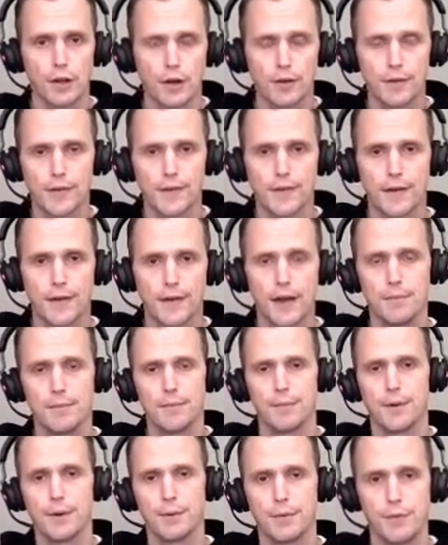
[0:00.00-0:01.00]
a lot of the
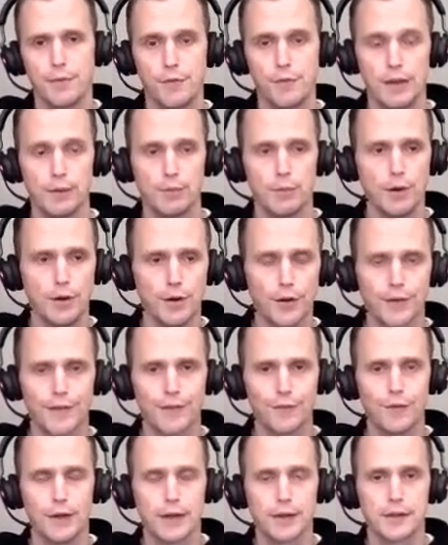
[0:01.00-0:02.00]
time when we feel we're not
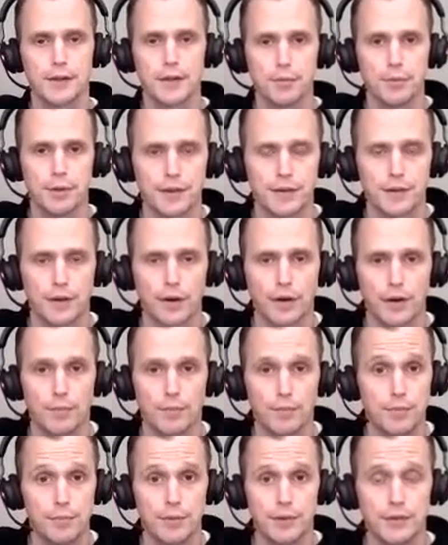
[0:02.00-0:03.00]
effective with
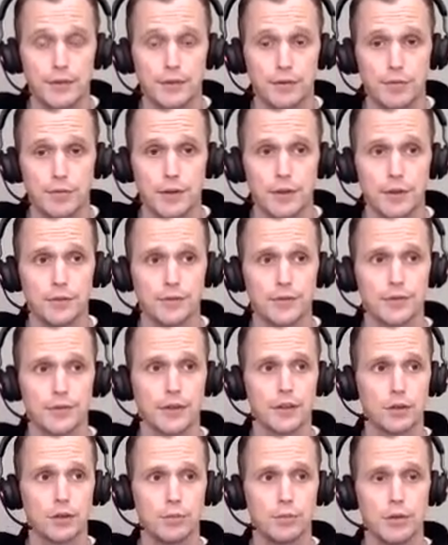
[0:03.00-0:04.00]
our business reviews
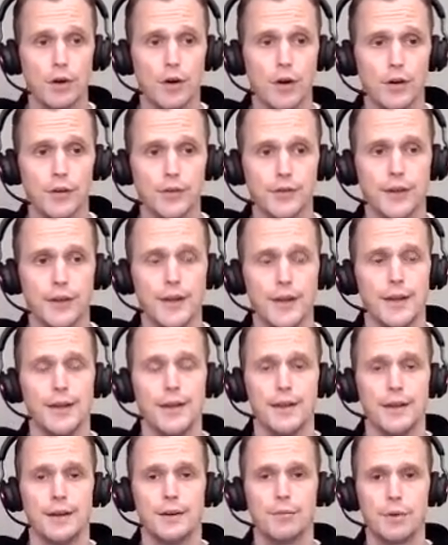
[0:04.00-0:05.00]
and QBRs,
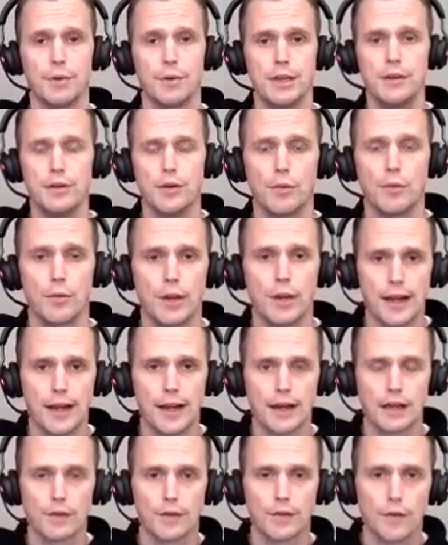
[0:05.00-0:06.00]
we
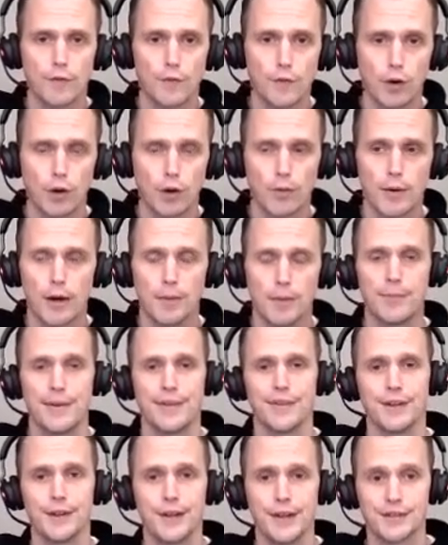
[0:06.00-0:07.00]
lack on the follow-up
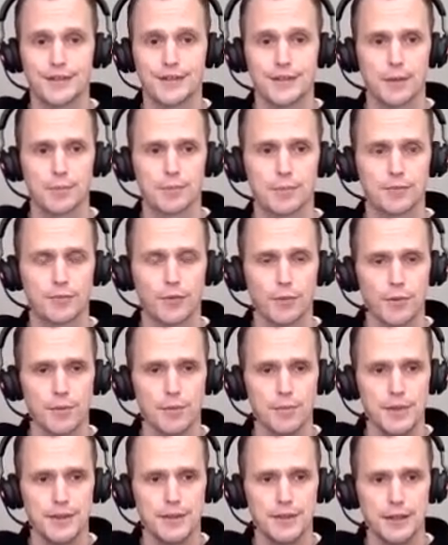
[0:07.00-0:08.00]
and the next steps from
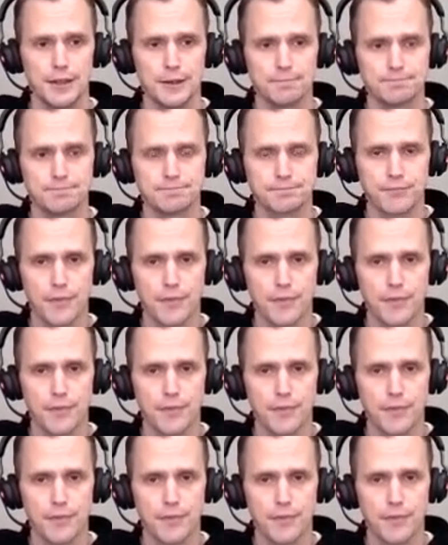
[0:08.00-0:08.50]
the meeting.